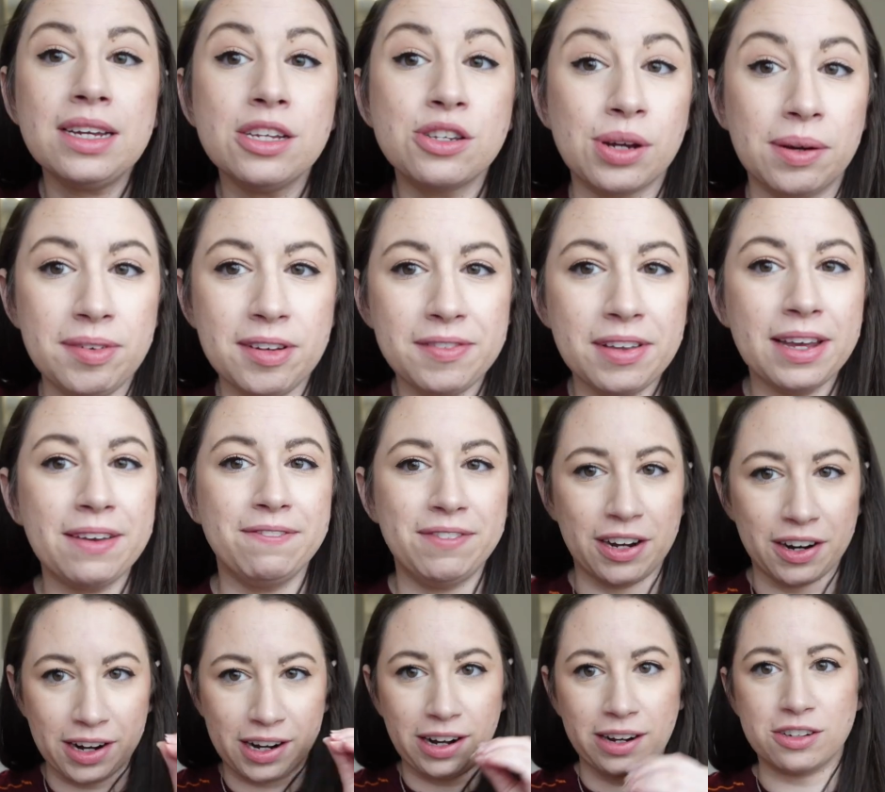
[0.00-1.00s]
So I have to like
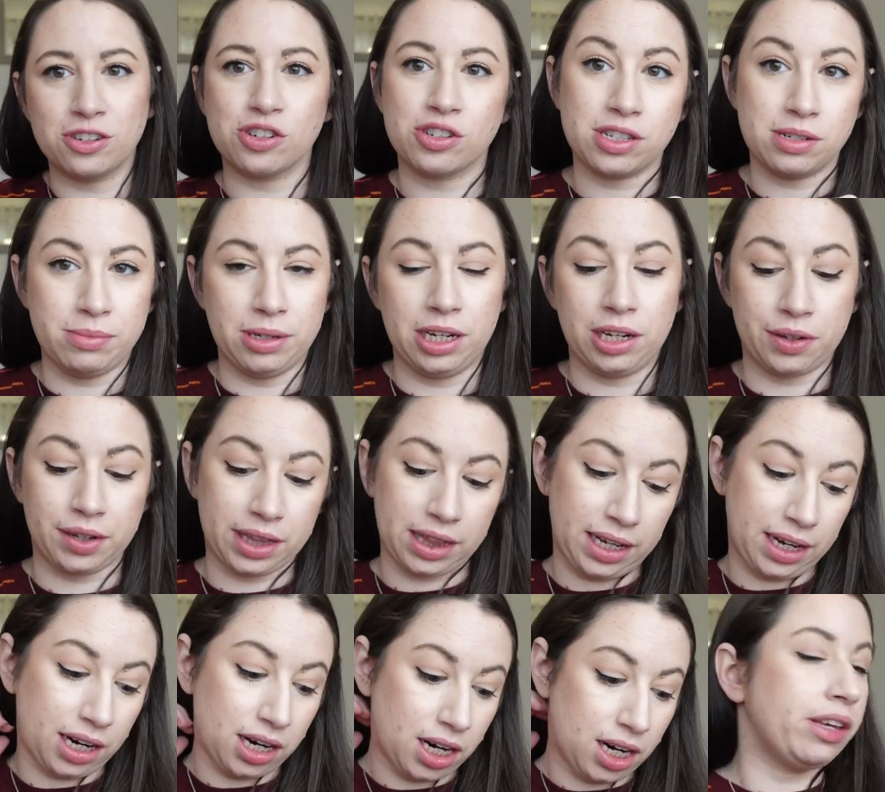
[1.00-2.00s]
very consciously be going
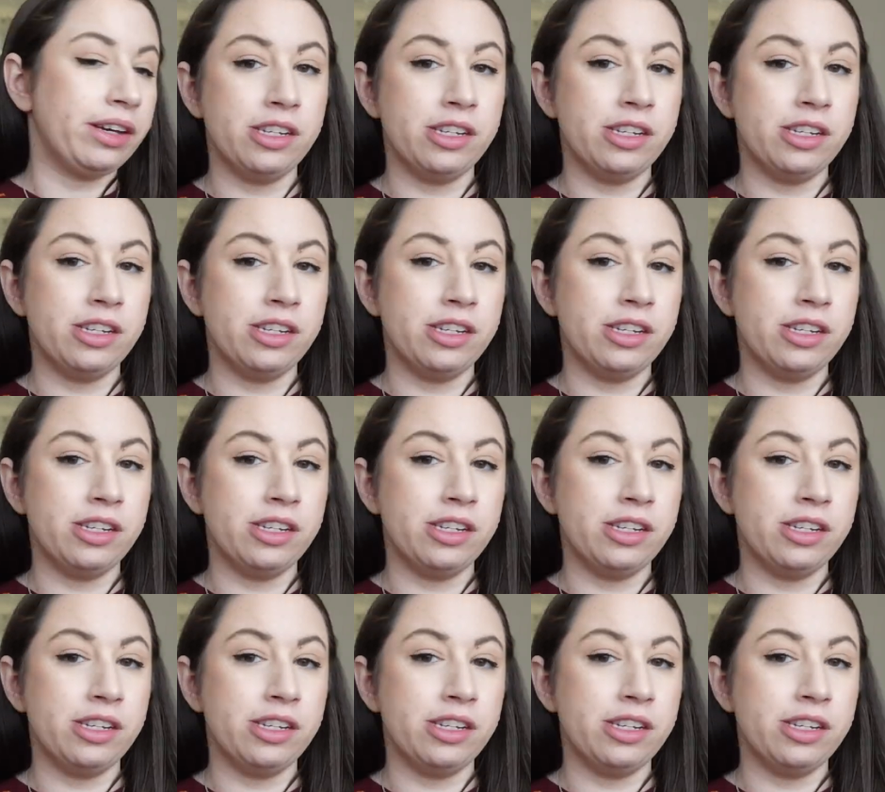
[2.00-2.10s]
there.